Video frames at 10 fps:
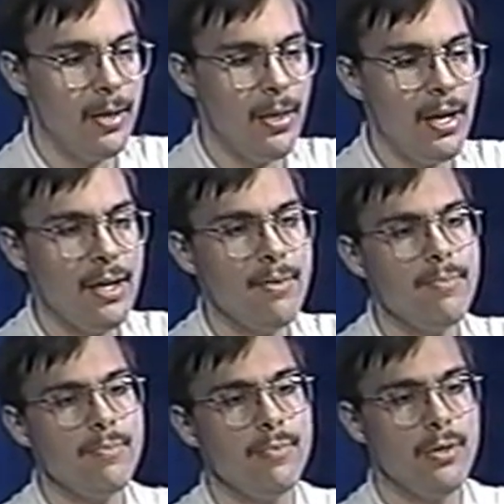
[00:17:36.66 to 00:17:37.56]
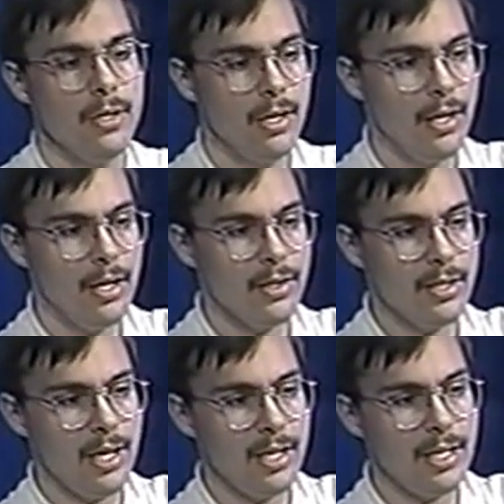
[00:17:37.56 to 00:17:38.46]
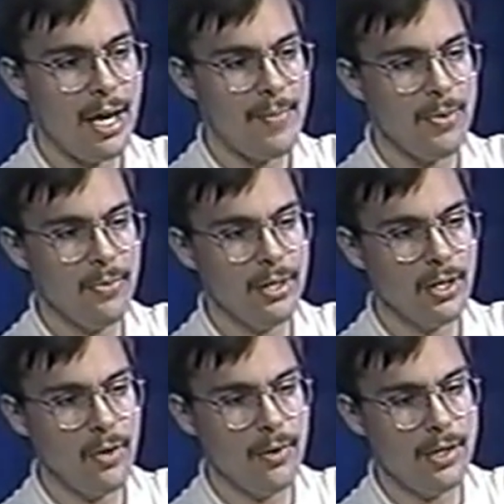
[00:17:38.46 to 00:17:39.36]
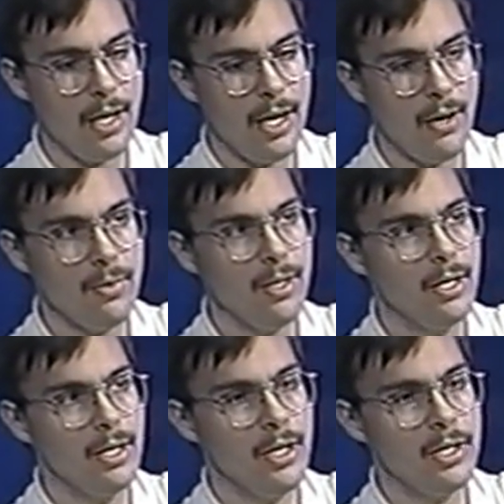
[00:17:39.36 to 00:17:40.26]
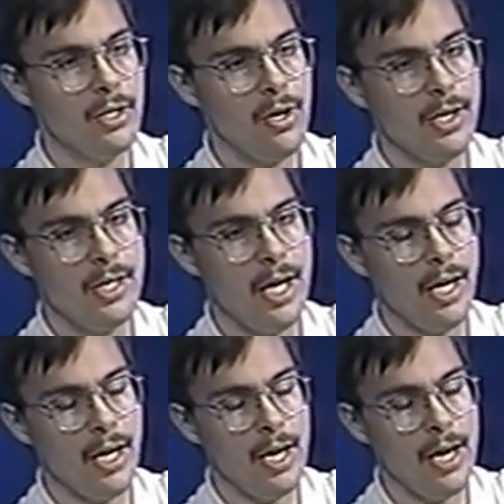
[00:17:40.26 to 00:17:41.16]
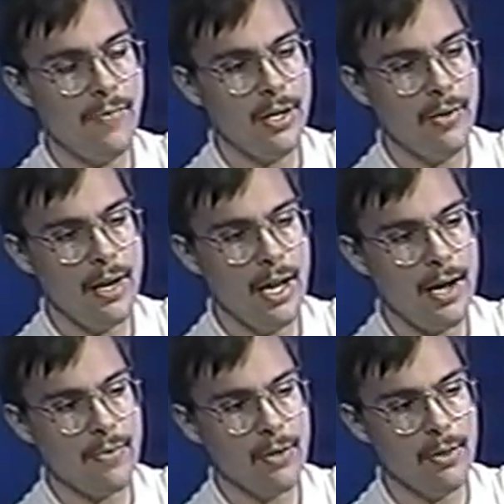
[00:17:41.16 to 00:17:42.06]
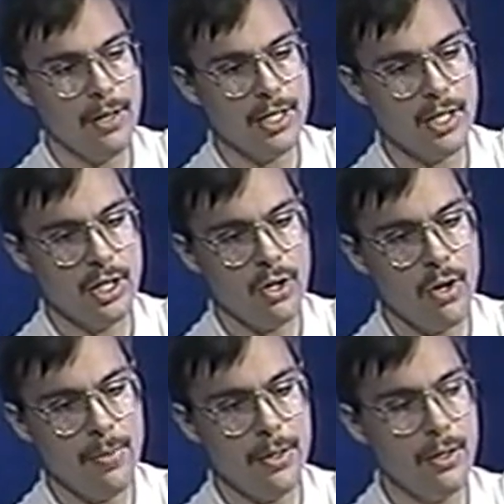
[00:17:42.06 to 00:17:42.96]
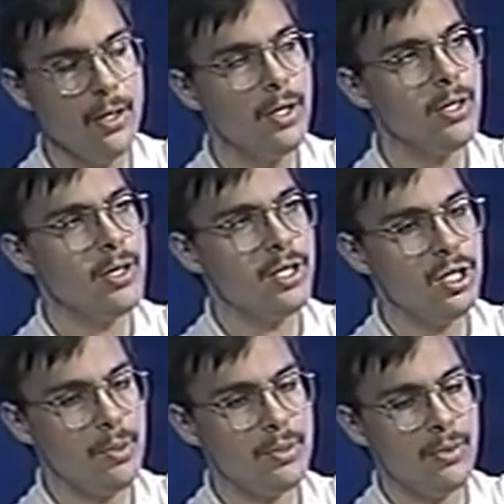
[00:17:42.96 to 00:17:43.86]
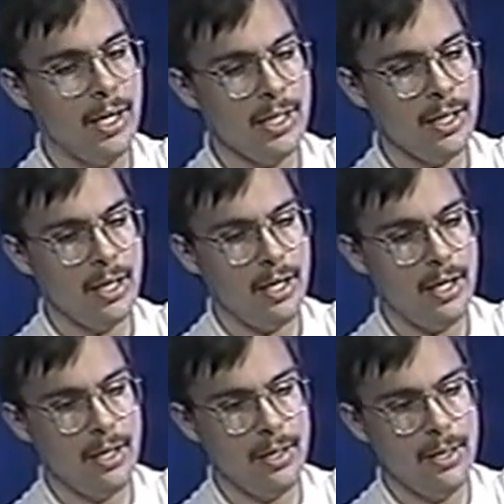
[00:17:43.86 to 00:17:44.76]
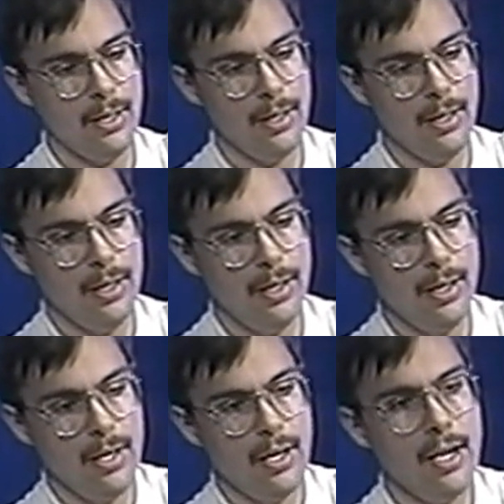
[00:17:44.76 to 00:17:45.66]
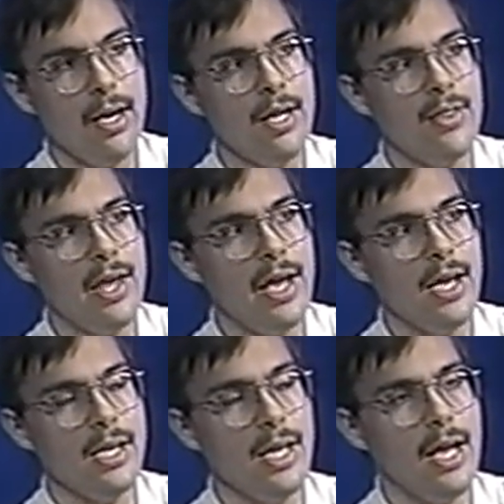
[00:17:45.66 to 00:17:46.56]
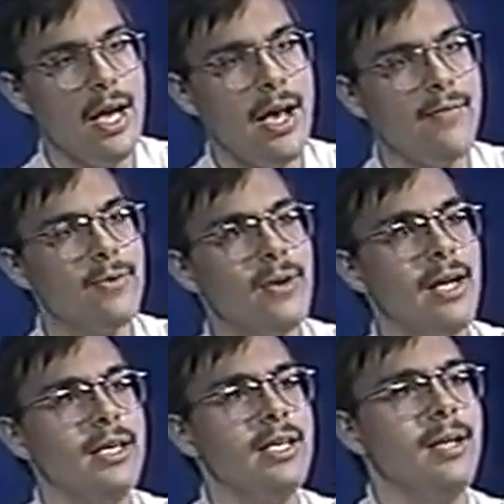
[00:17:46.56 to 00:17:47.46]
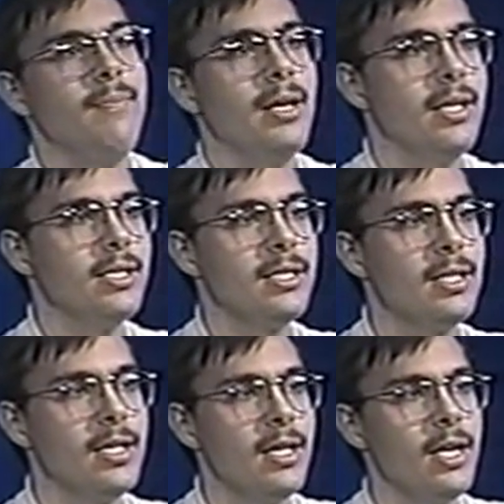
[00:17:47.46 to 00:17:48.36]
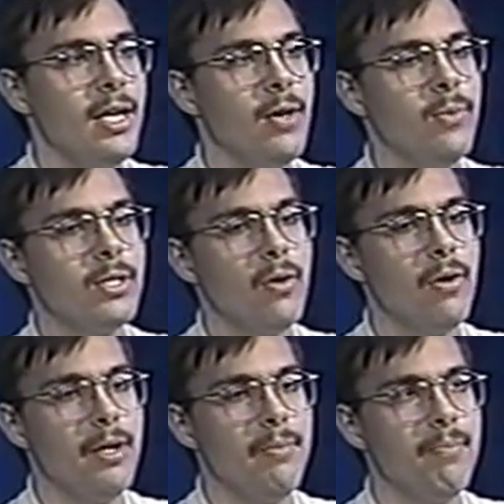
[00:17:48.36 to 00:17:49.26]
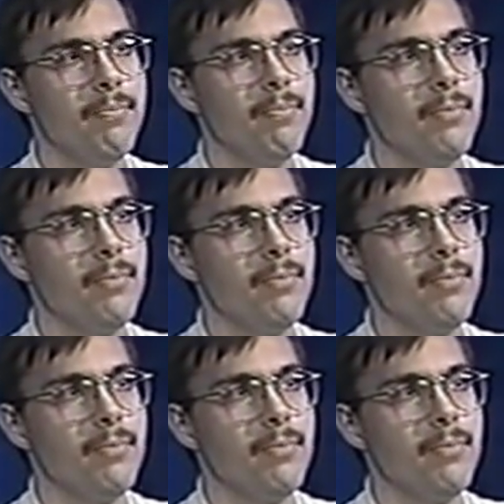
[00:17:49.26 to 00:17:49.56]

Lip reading: And then, at the same time it was going down, it started to take a heavier and heavier list to starboard, to the ship's right side. And then, after 18 minutes, it was gone.